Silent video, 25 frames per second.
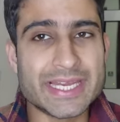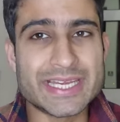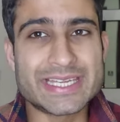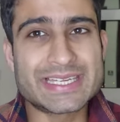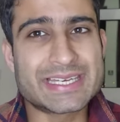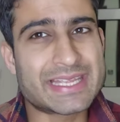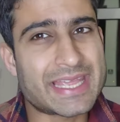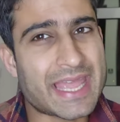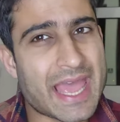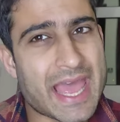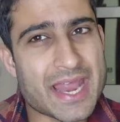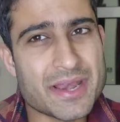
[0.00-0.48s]

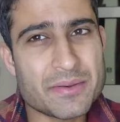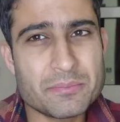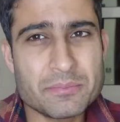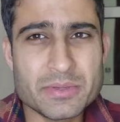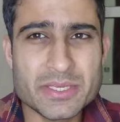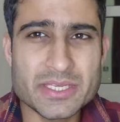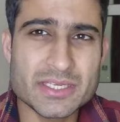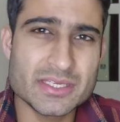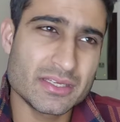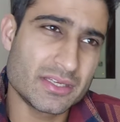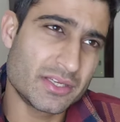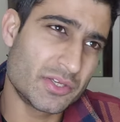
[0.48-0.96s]
it
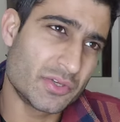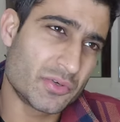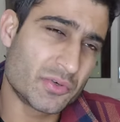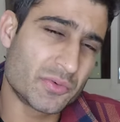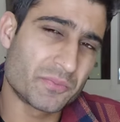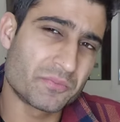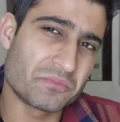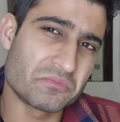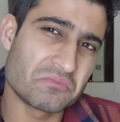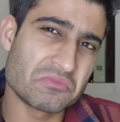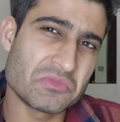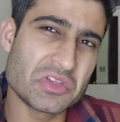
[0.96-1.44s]
can be,
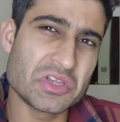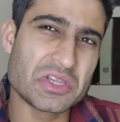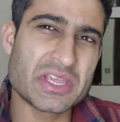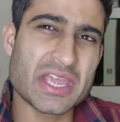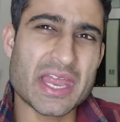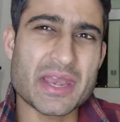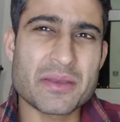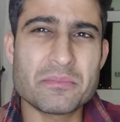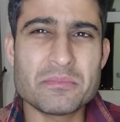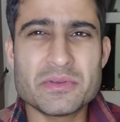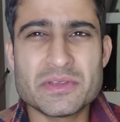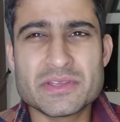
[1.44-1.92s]
you know,
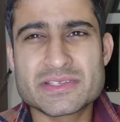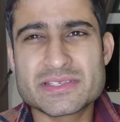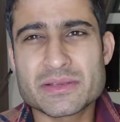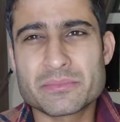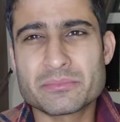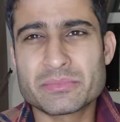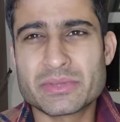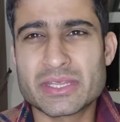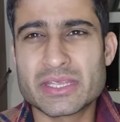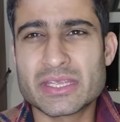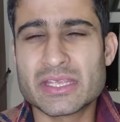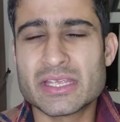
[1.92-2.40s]
you can be
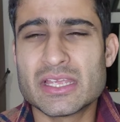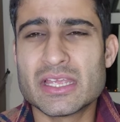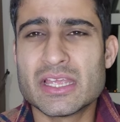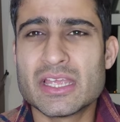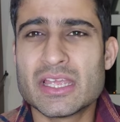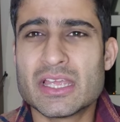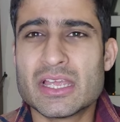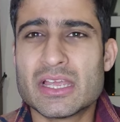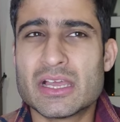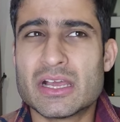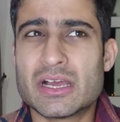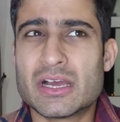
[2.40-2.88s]
something
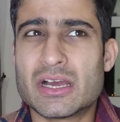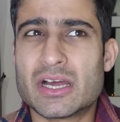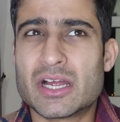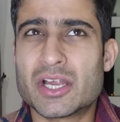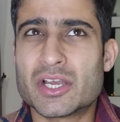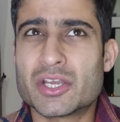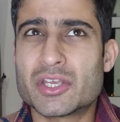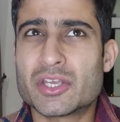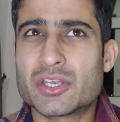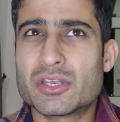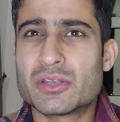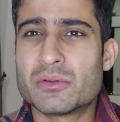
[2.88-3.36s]

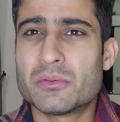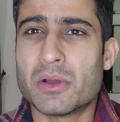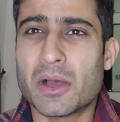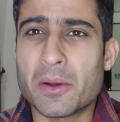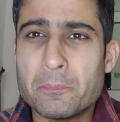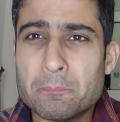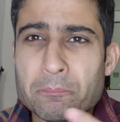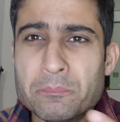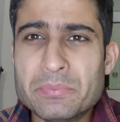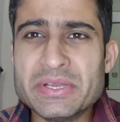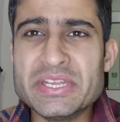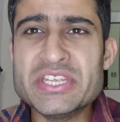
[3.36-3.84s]
a
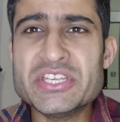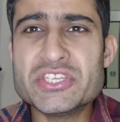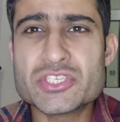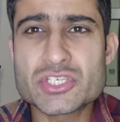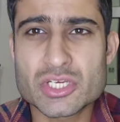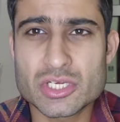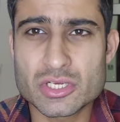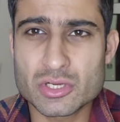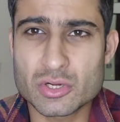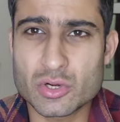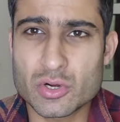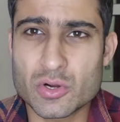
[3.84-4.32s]

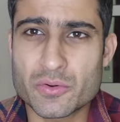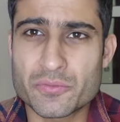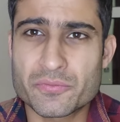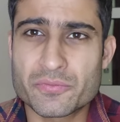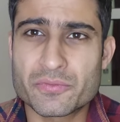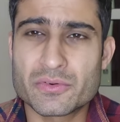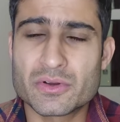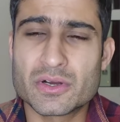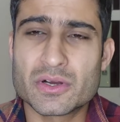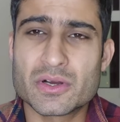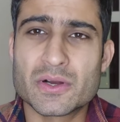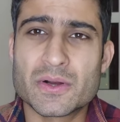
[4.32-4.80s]
breach
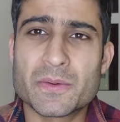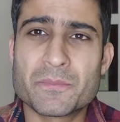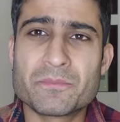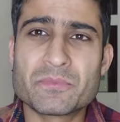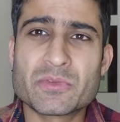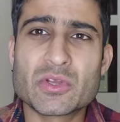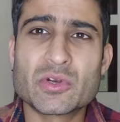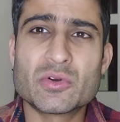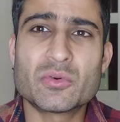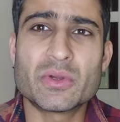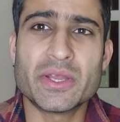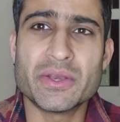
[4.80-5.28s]
of
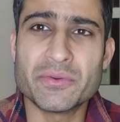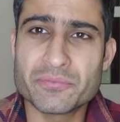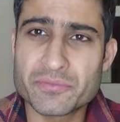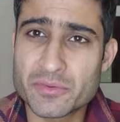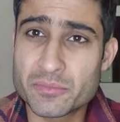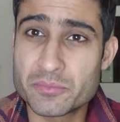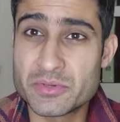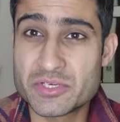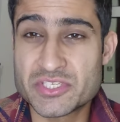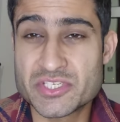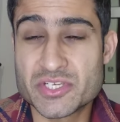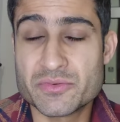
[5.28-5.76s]
you know,
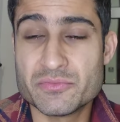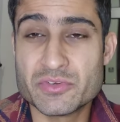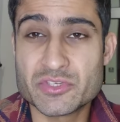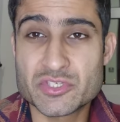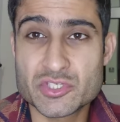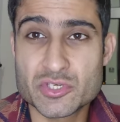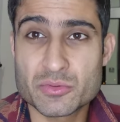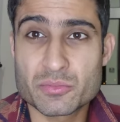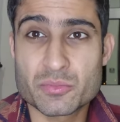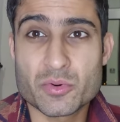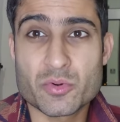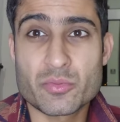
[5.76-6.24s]
information
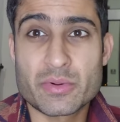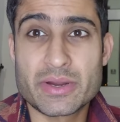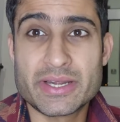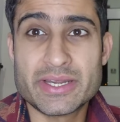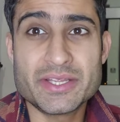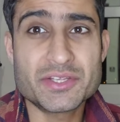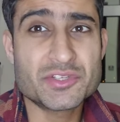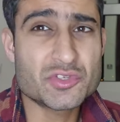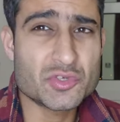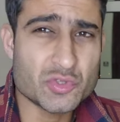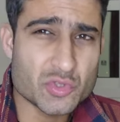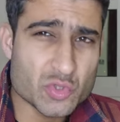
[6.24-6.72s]
which you're
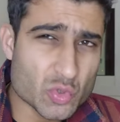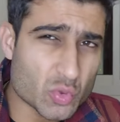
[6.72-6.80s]
providing.